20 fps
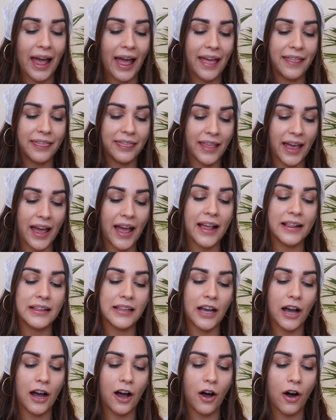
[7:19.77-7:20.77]
and
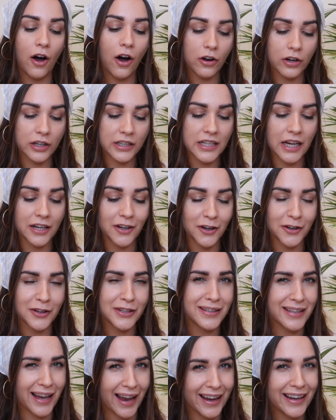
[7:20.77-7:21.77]
then
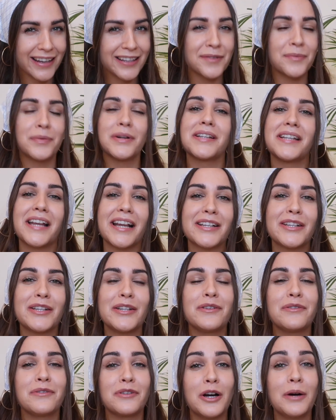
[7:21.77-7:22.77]
octinoxide protects
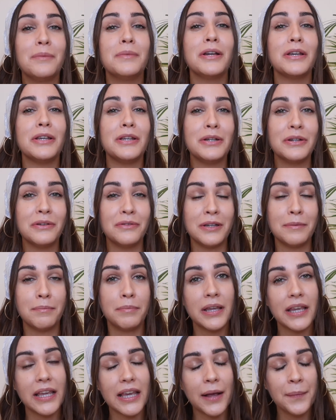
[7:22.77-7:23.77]
you from
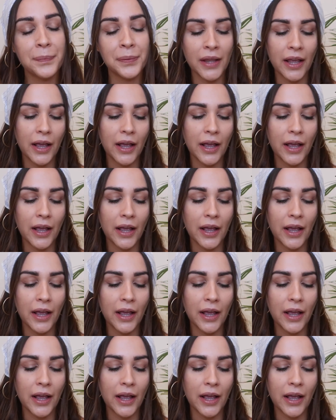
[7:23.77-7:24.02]
UVB,